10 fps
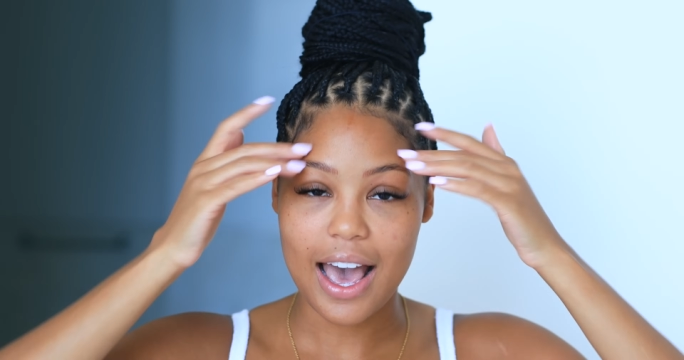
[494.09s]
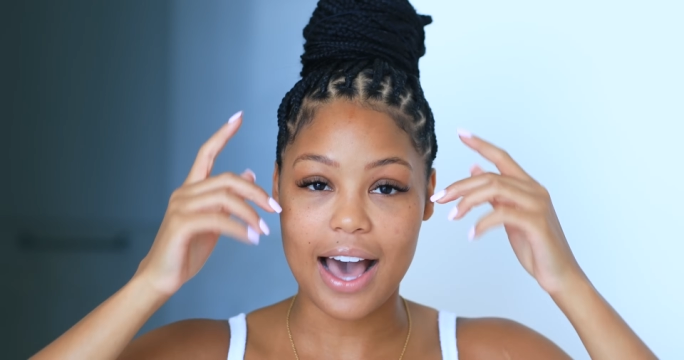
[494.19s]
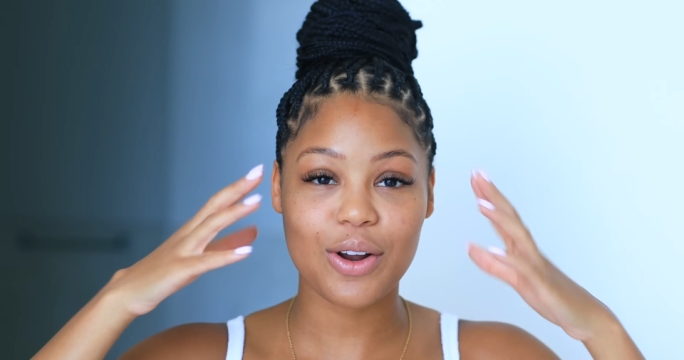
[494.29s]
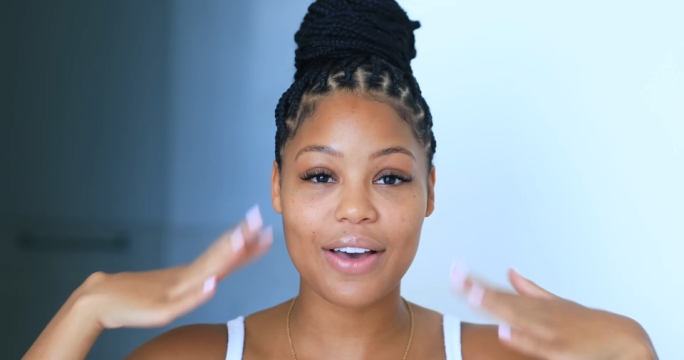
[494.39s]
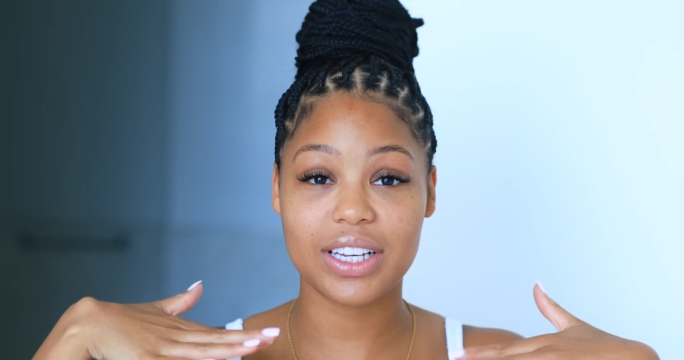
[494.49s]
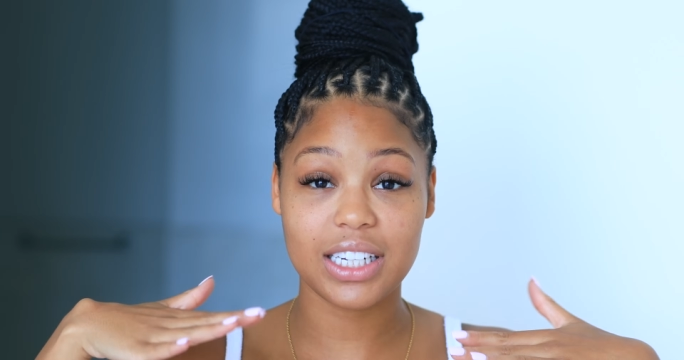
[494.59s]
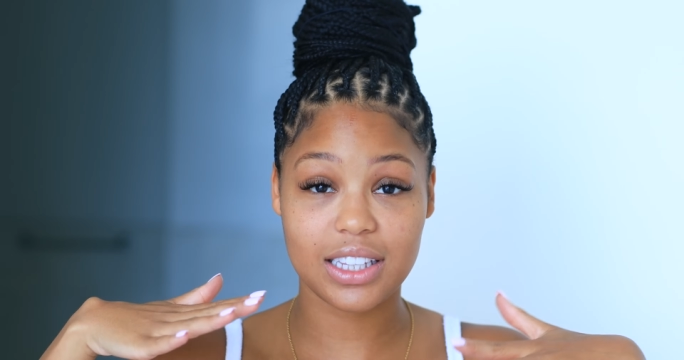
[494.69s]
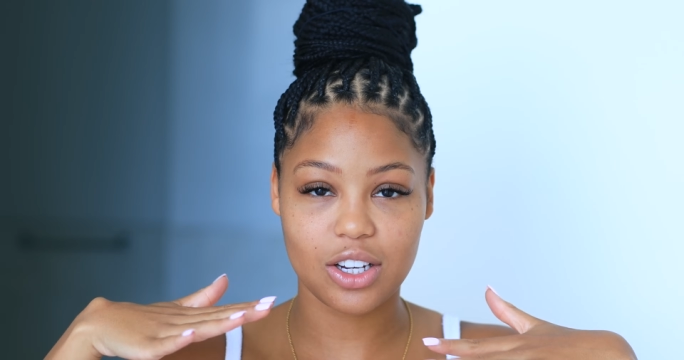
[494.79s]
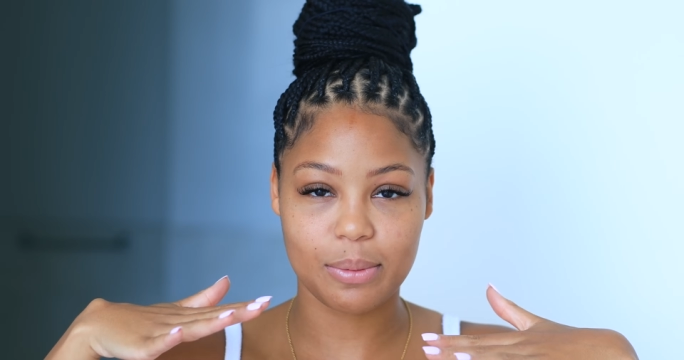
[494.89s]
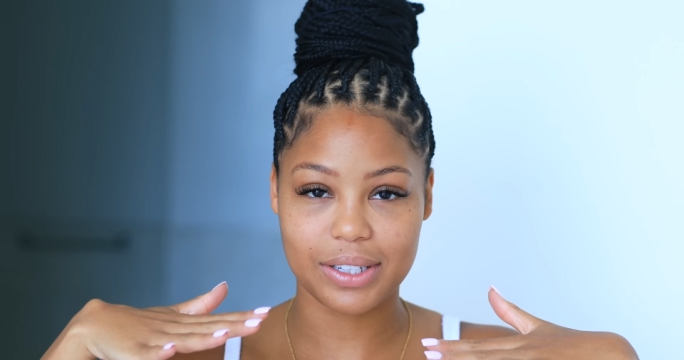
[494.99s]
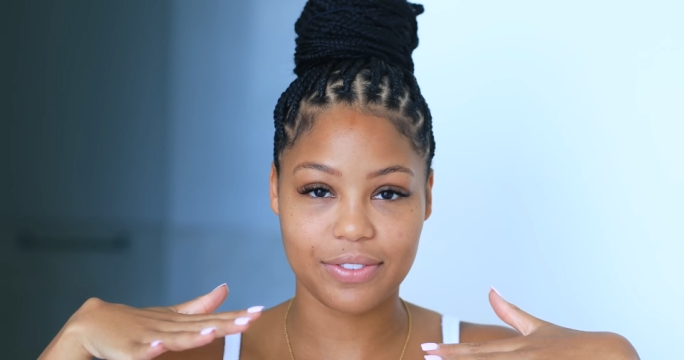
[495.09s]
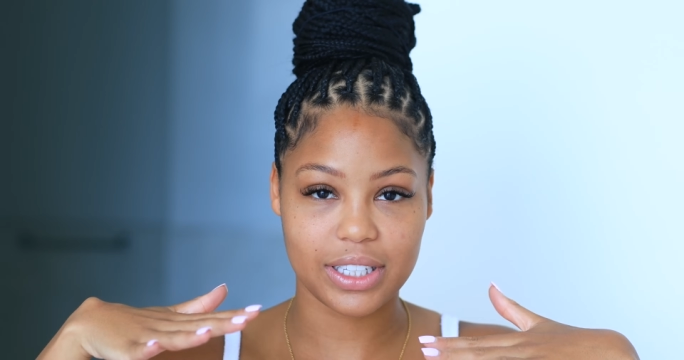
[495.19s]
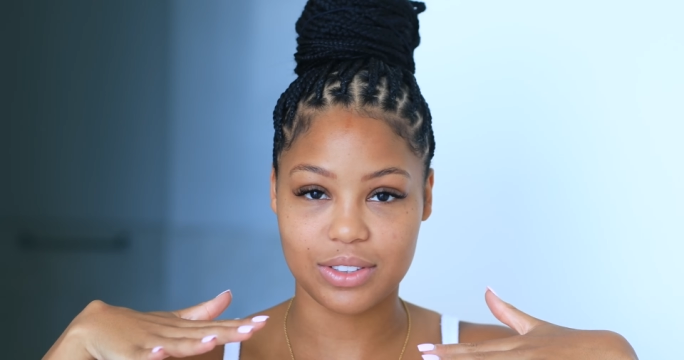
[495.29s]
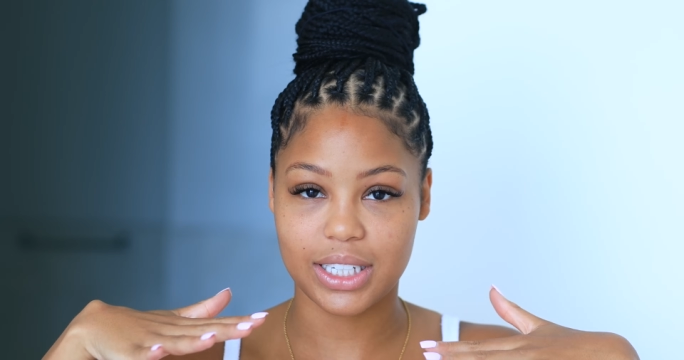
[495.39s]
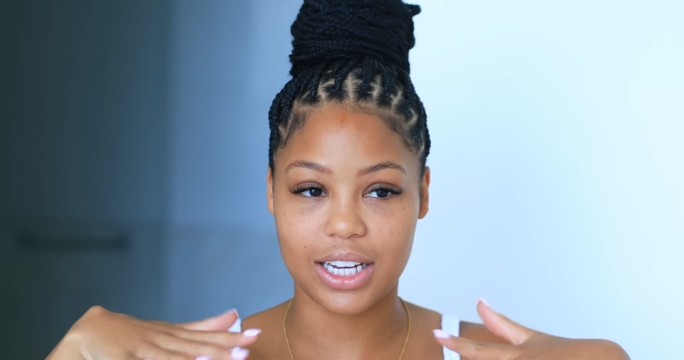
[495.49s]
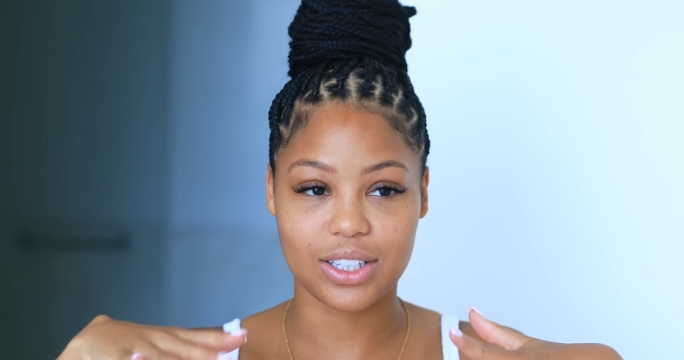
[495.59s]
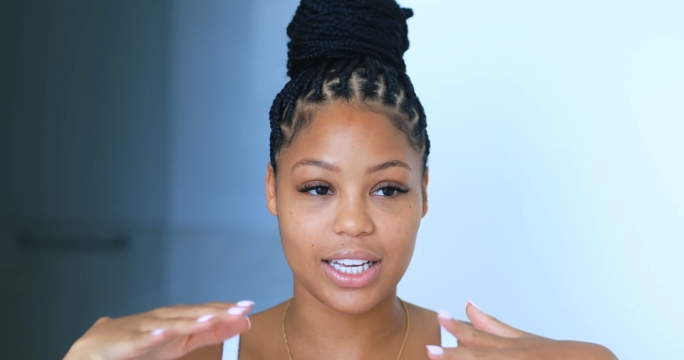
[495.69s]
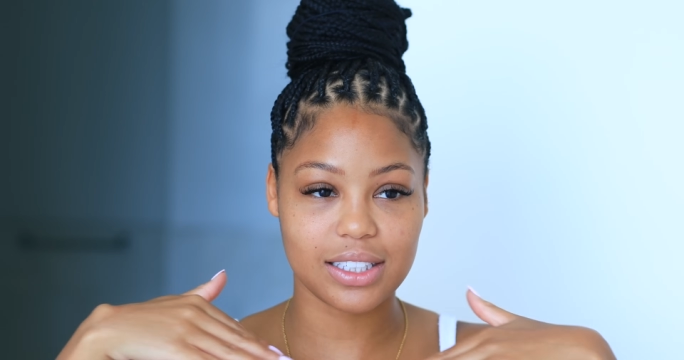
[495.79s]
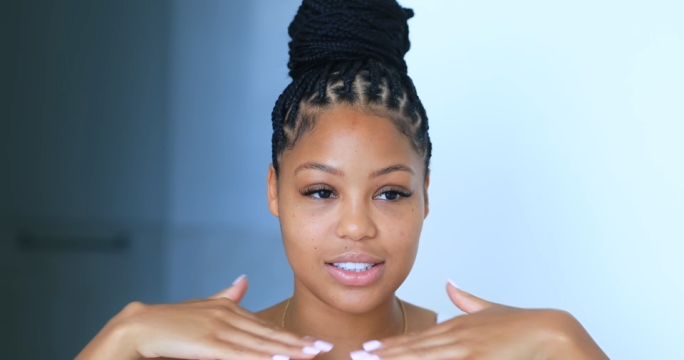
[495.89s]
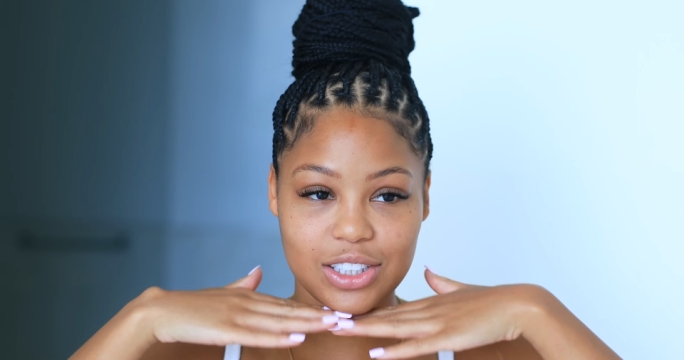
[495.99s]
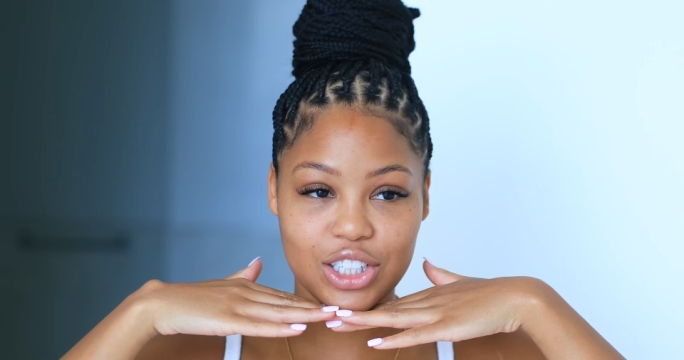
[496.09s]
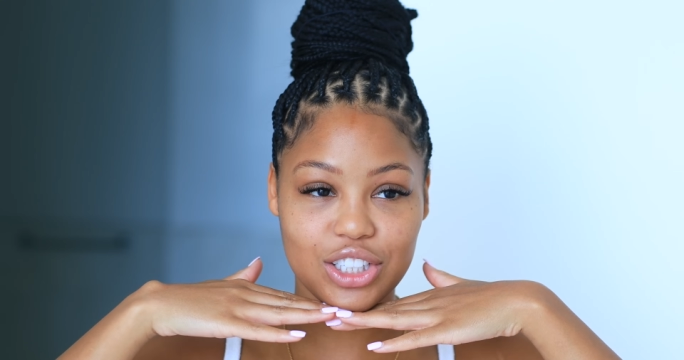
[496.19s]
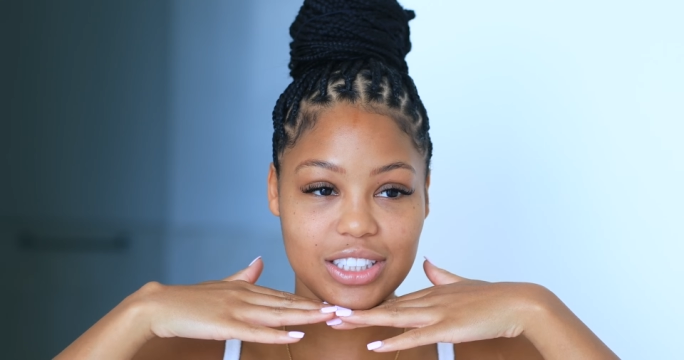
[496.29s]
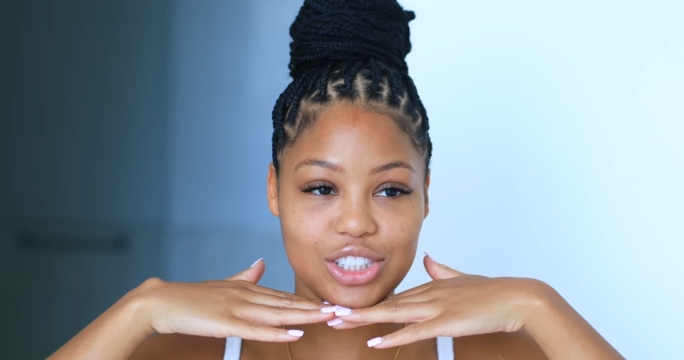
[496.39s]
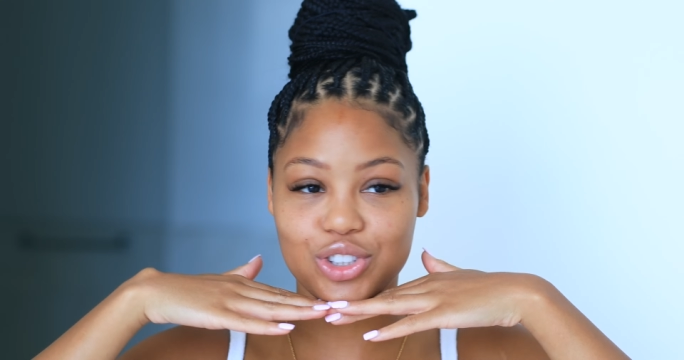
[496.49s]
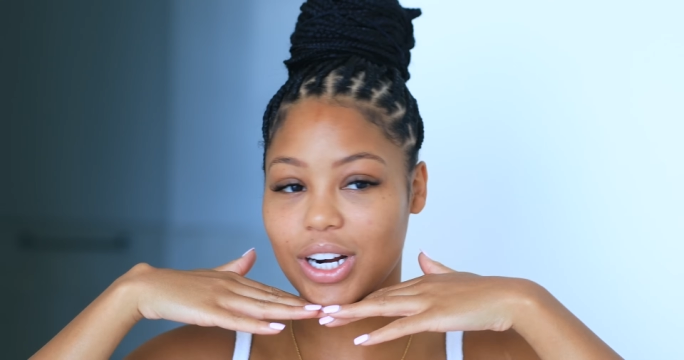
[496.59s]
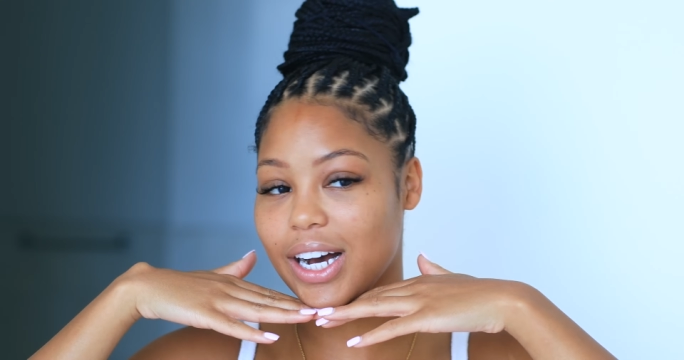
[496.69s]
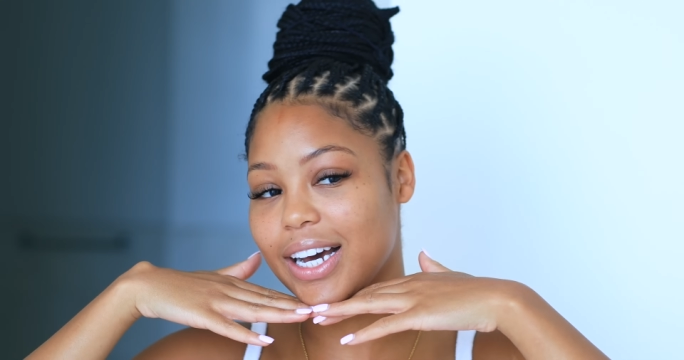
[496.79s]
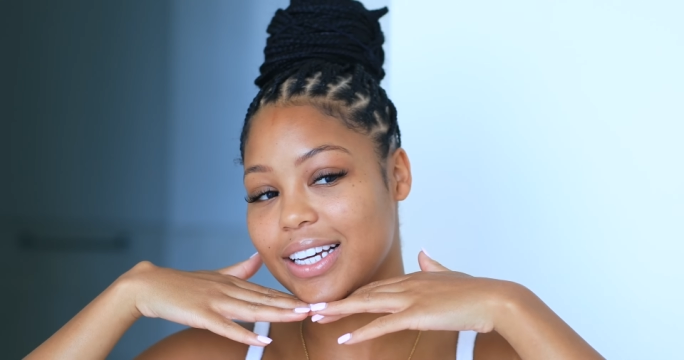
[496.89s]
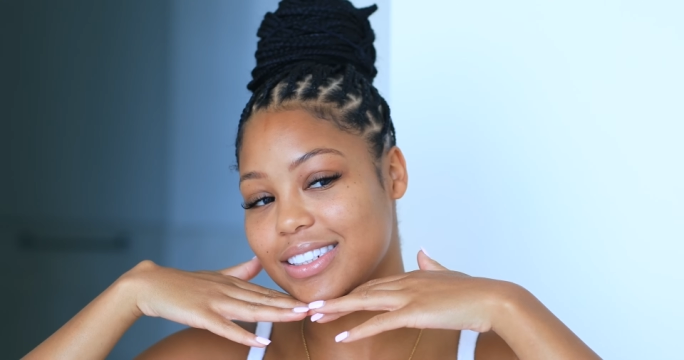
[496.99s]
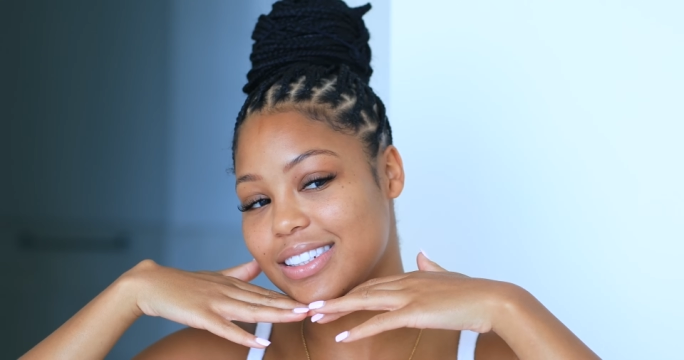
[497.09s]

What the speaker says: I don't have anything on my face right now. Like it's literally dry.